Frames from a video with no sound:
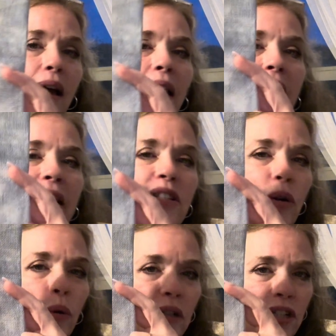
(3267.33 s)
It's
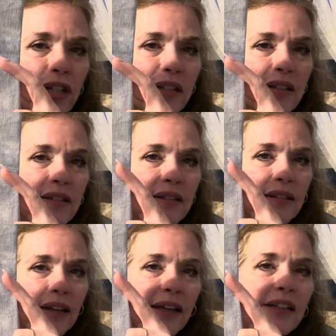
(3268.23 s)
gorgeous.
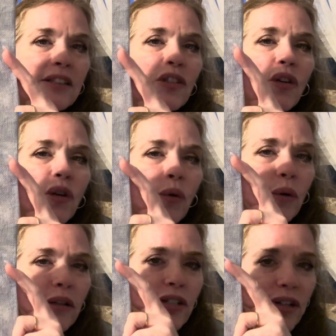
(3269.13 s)
It is
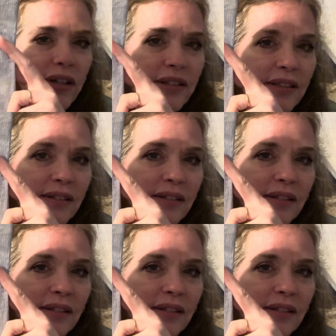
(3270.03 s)
gorgeous.